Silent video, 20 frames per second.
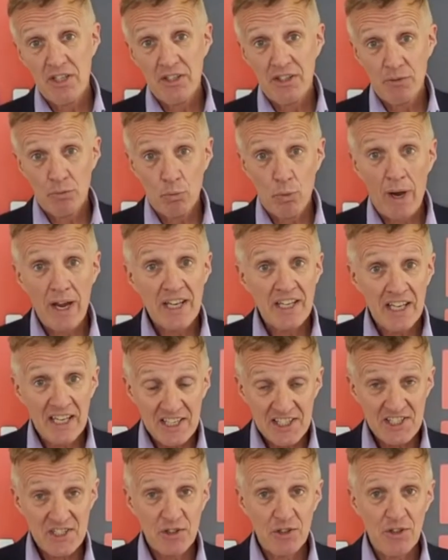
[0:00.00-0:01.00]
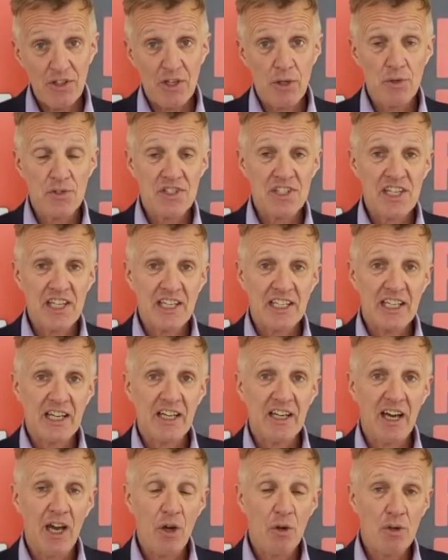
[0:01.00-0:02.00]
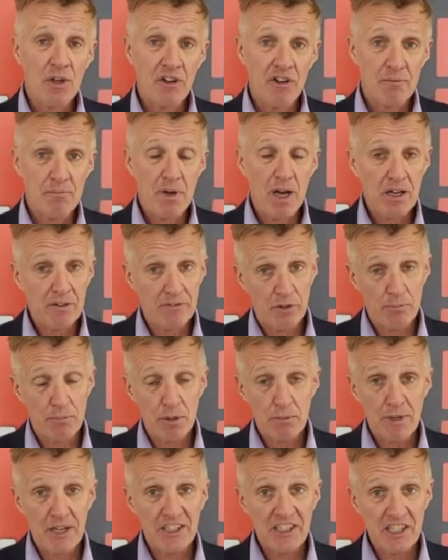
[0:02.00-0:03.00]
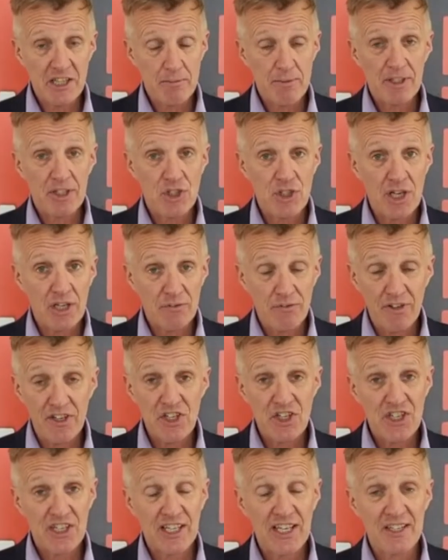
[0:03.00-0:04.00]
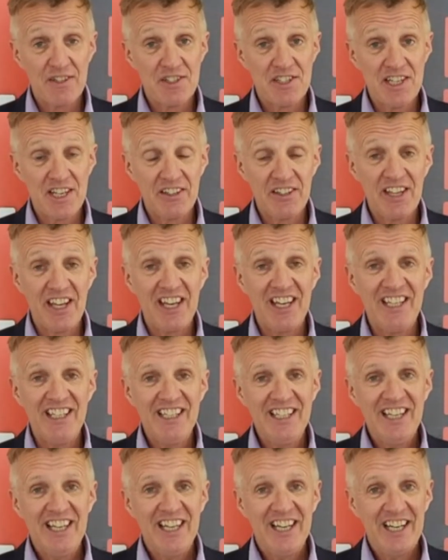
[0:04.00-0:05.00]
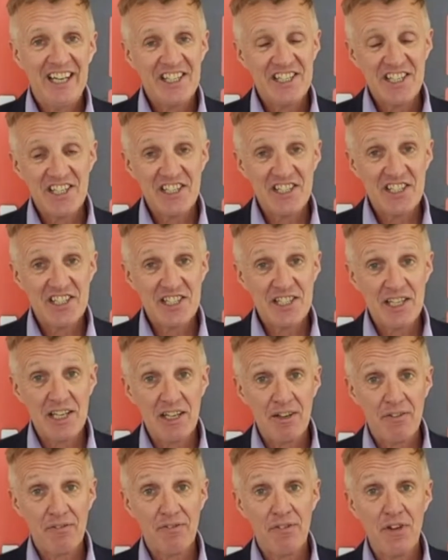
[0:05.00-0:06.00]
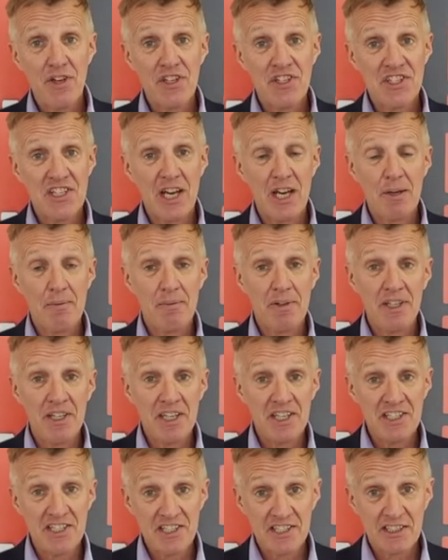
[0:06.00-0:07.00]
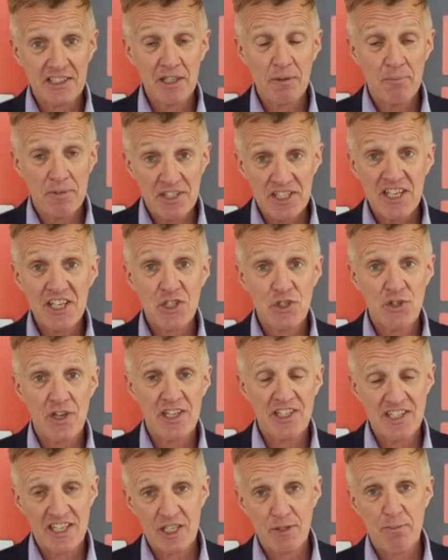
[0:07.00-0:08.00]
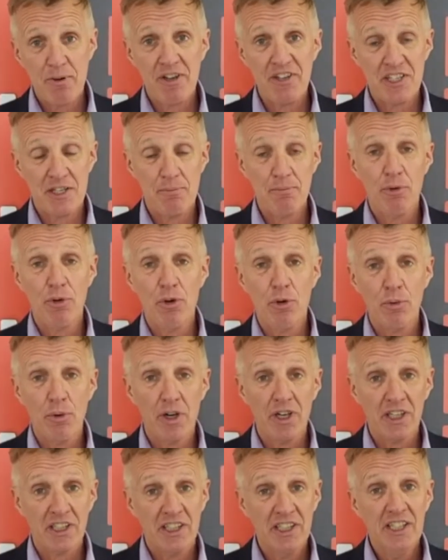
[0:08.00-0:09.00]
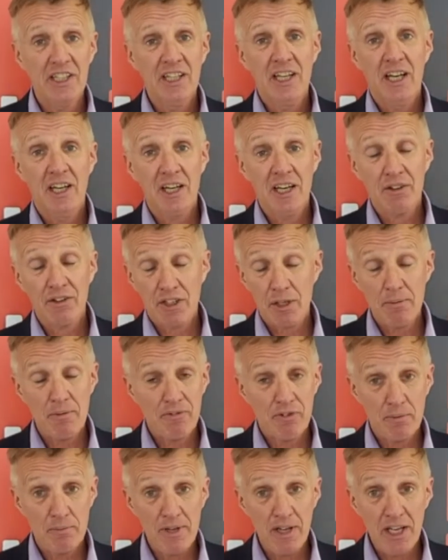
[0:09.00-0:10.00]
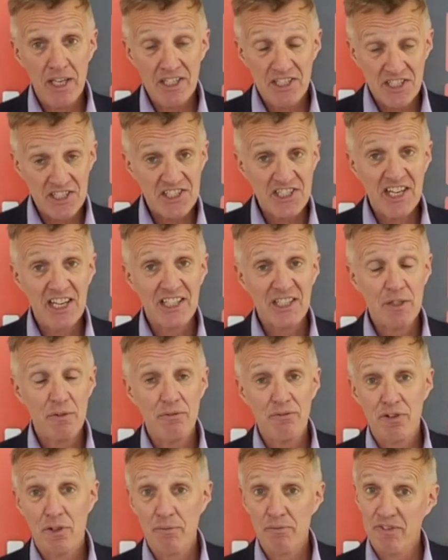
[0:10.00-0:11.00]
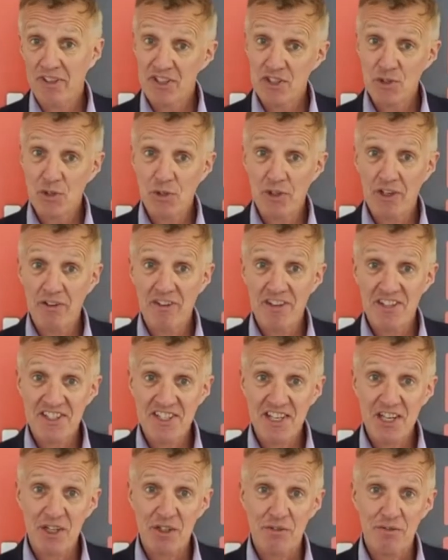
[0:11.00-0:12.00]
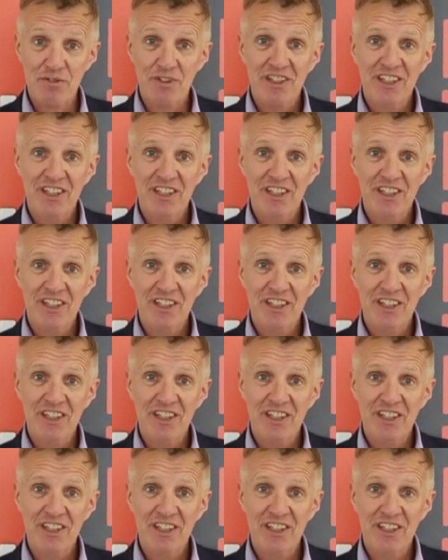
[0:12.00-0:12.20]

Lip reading: Wayne Eastor, who's the owner of Marvel Bookbinding, the big trade finishing house down there, says it's the first time in his company's history he's experiencing more work coming from interstate than from Victoria itself.